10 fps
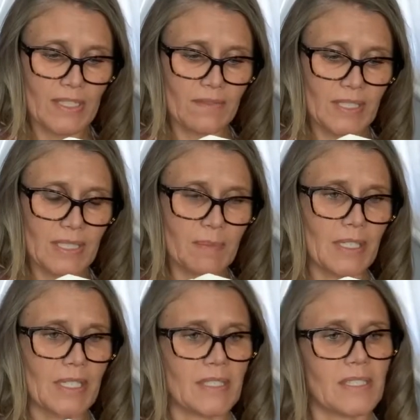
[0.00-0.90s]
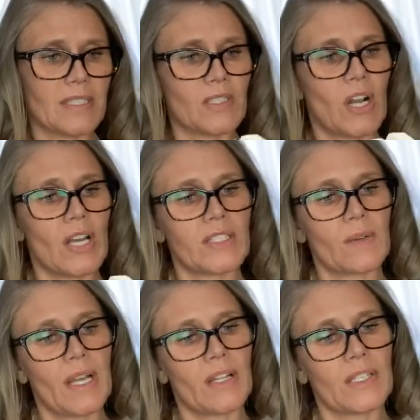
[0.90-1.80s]
experiences are also
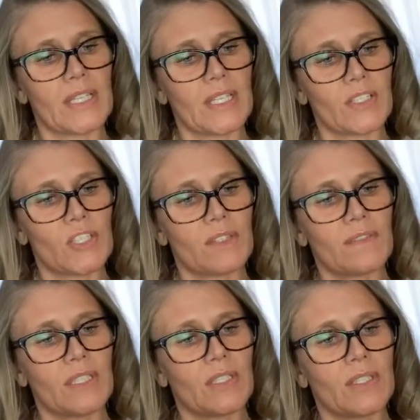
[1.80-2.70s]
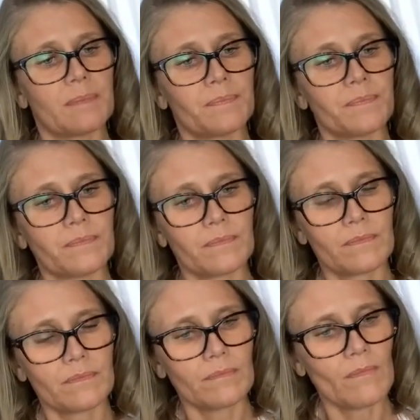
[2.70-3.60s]
held in the energy field.
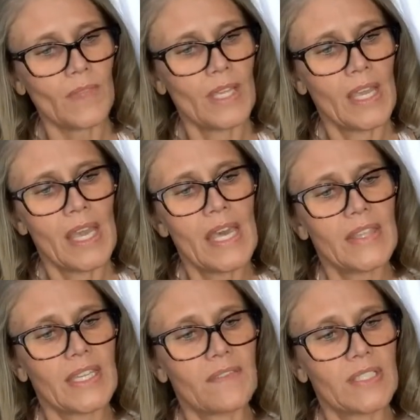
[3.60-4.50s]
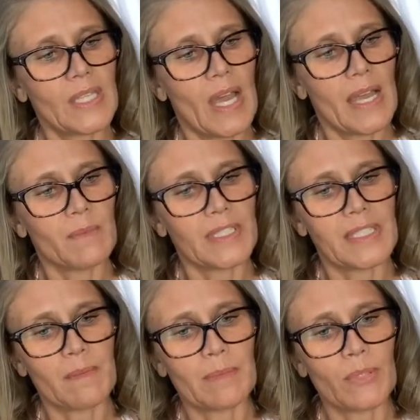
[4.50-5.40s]
Think of a time when
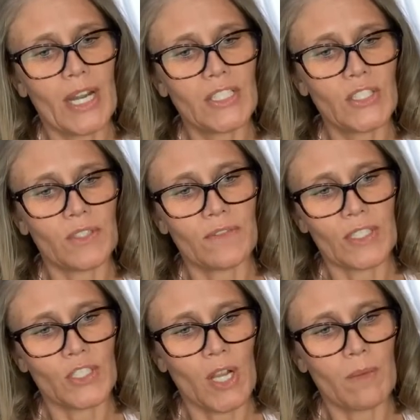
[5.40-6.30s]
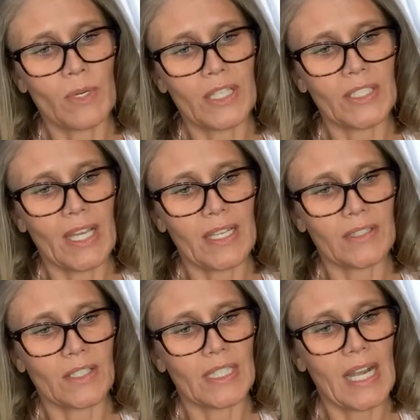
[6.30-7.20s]
someone praised you for a job well done
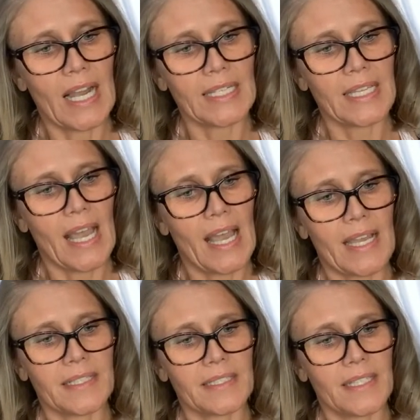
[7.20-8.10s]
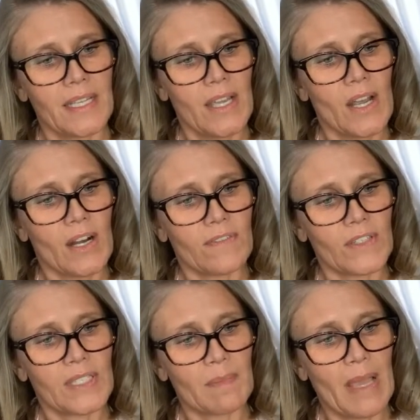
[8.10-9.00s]
or a kind act or for
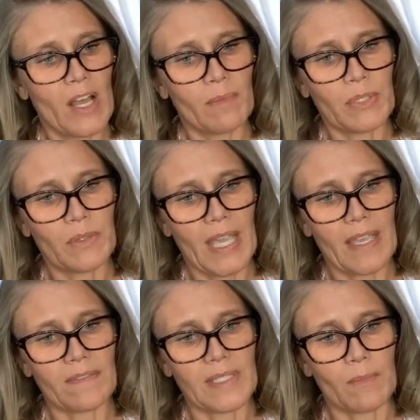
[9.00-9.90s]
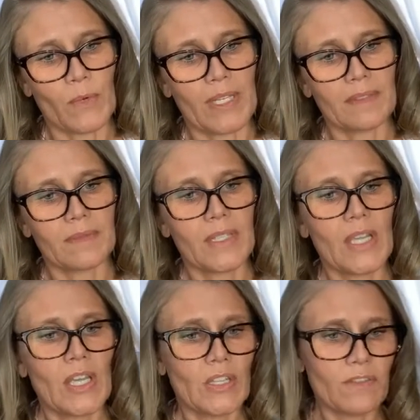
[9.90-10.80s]
some help you gave someone.
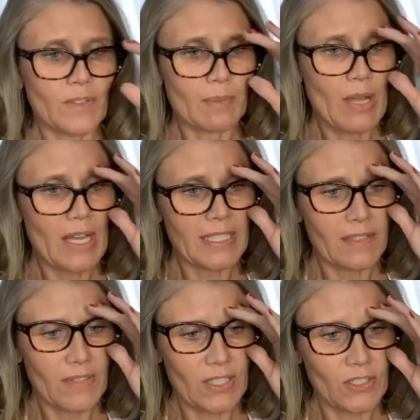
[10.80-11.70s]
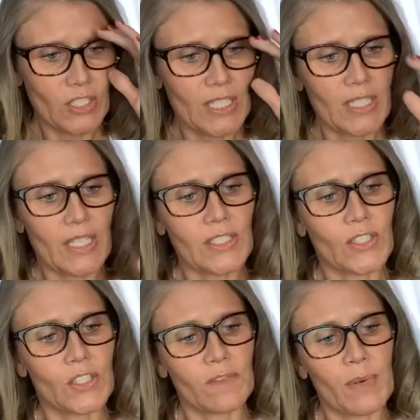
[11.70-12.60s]
You feel positive energy, a
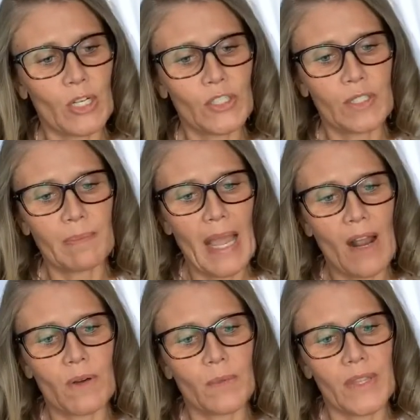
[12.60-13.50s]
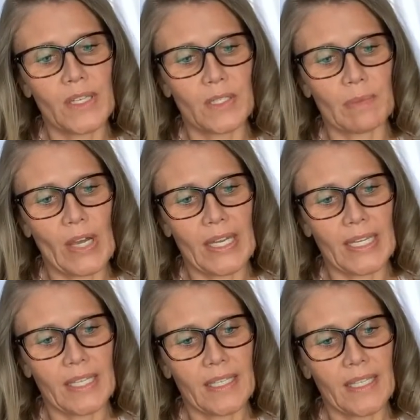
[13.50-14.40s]
surge of personal power within your
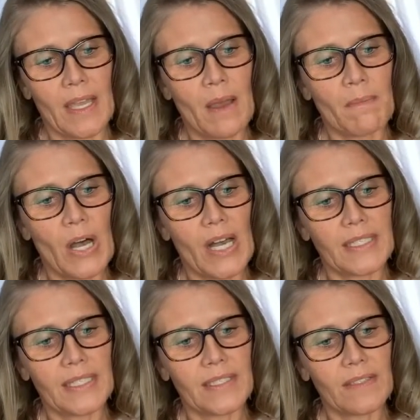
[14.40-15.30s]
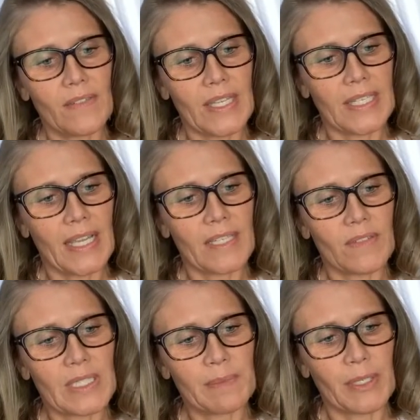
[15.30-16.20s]
body. Positive and negative
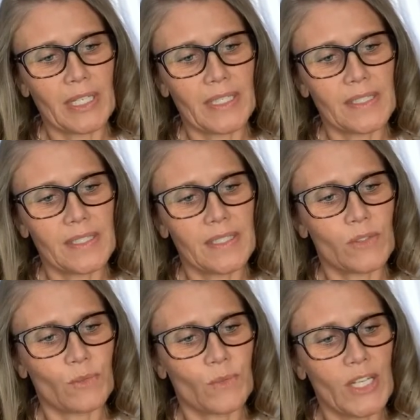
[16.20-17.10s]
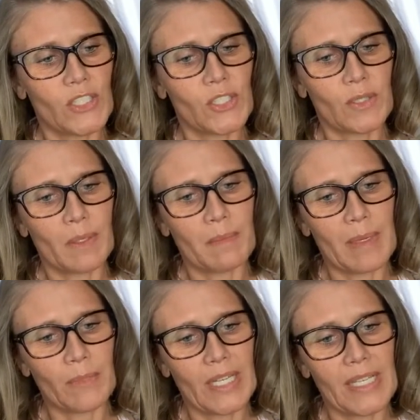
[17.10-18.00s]
experiences register in
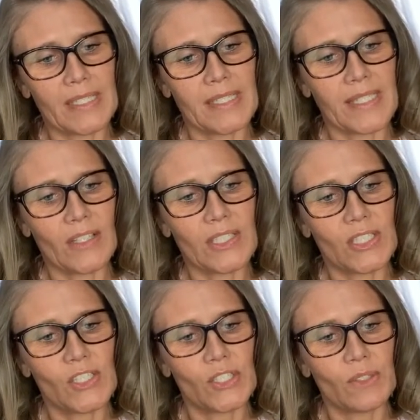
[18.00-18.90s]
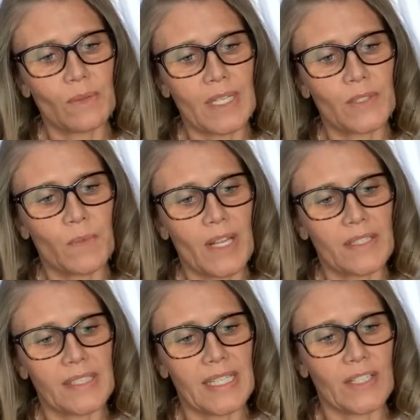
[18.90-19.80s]
memory and cell tissue as well
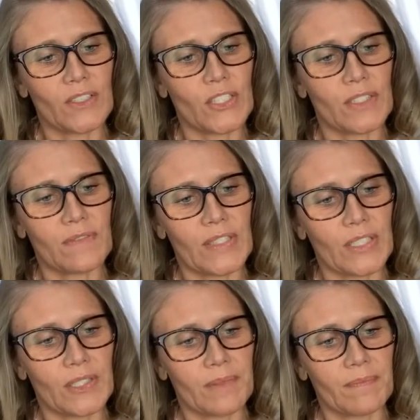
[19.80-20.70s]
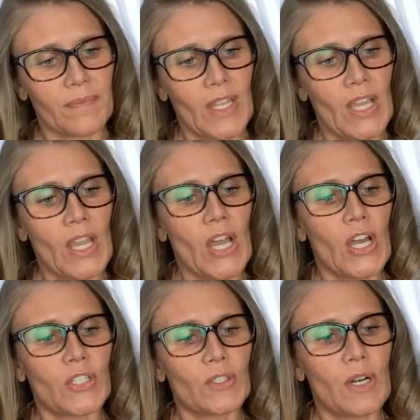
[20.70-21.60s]
as the energy field. A
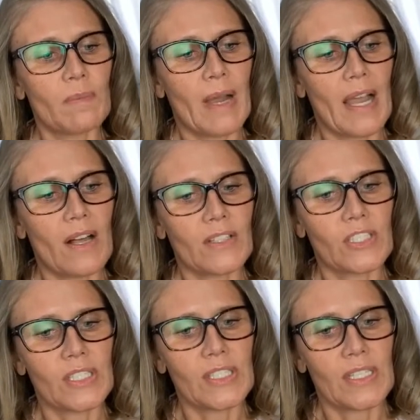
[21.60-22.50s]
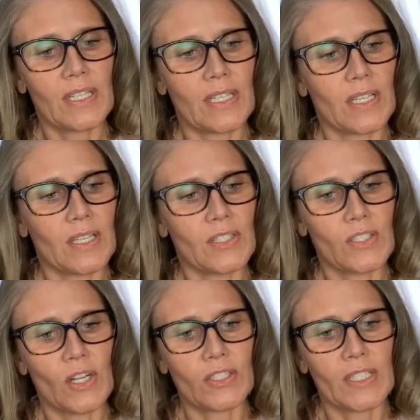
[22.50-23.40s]
neurobiologist,
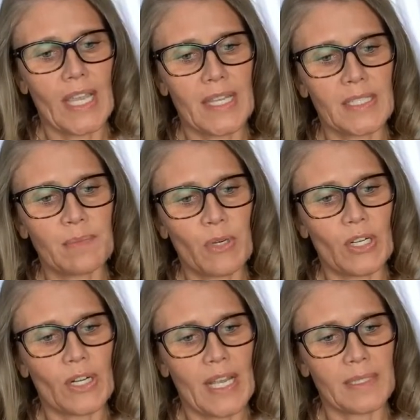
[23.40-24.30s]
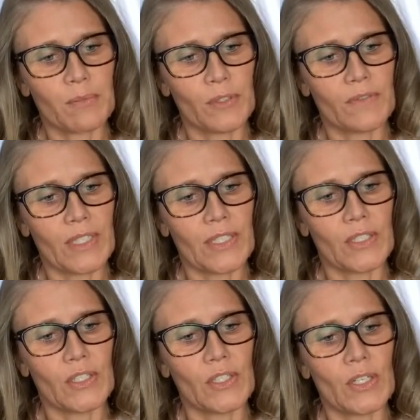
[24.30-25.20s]
Dr. Candace Pert, has proven
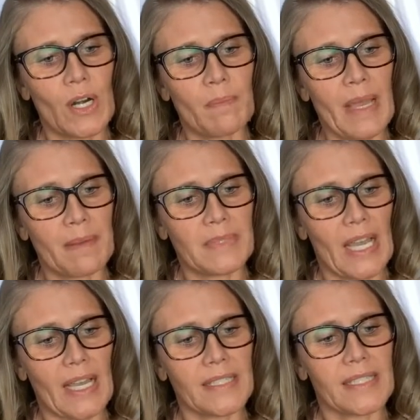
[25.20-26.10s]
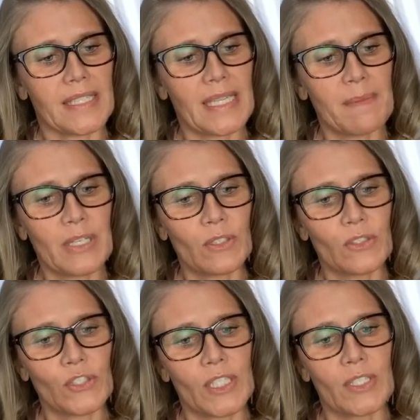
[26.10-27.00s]
neuropeptides, the chemical
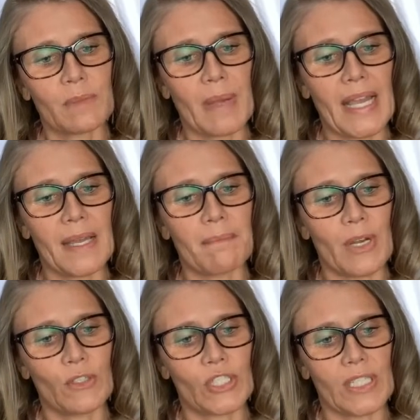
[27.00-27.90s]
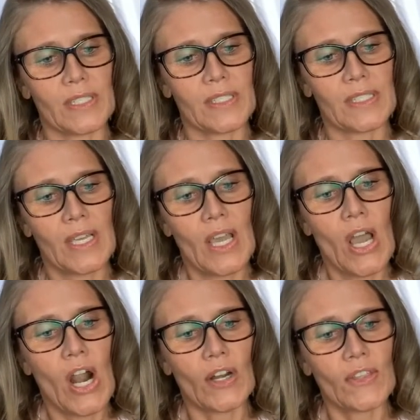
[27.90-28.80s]
triggered by emotions,
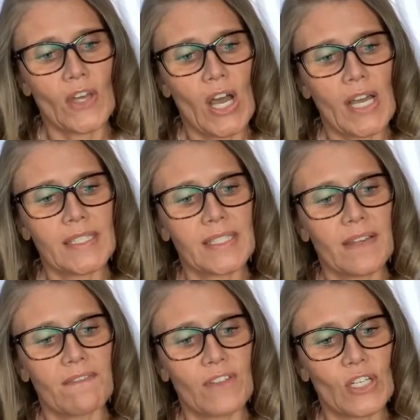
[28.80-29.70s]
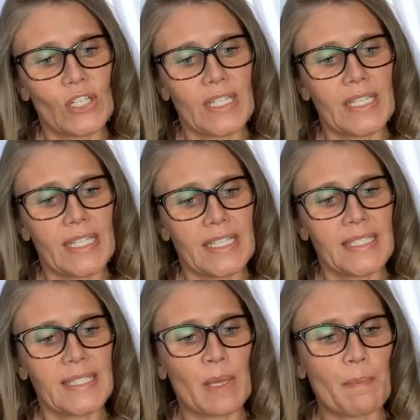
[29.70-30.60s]
are thoughts converted
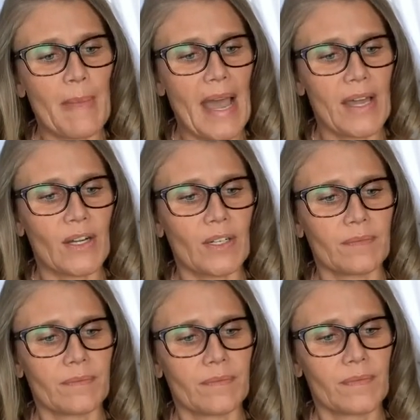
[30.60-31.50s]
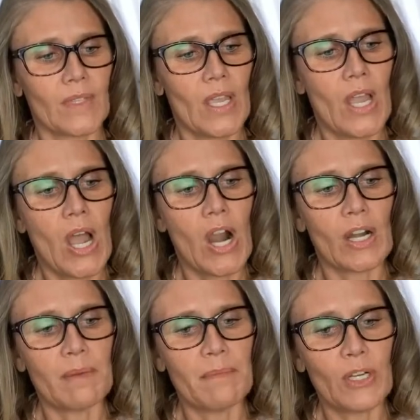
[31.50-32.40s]
into matter. Our
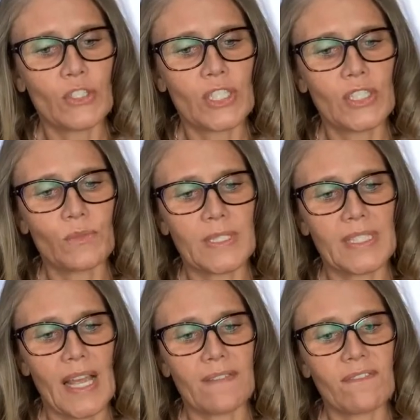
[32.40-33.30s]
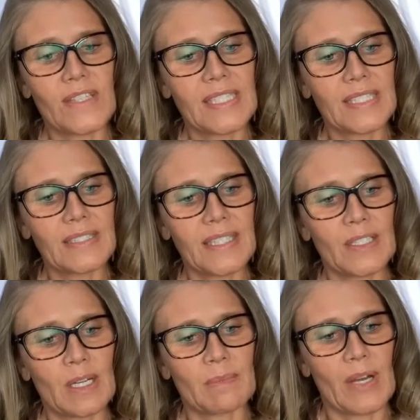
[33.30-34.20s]
emotions reside physically in
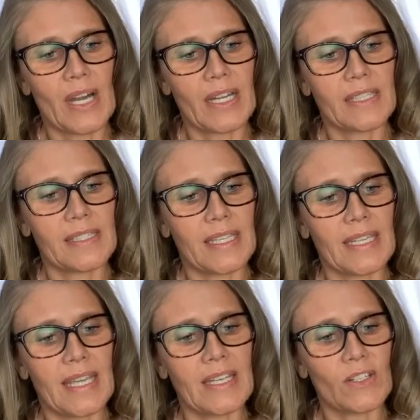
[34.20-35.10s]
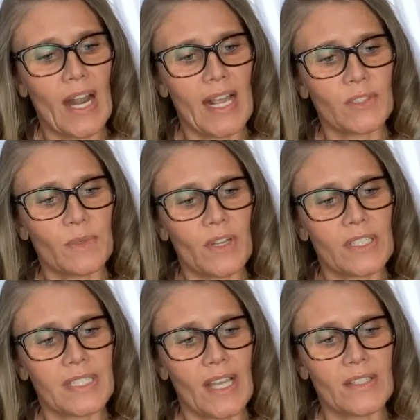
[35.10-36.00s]
our bodies and interact with our
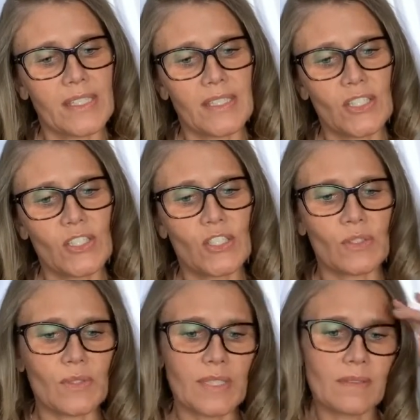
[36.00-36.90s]
cells and tissues.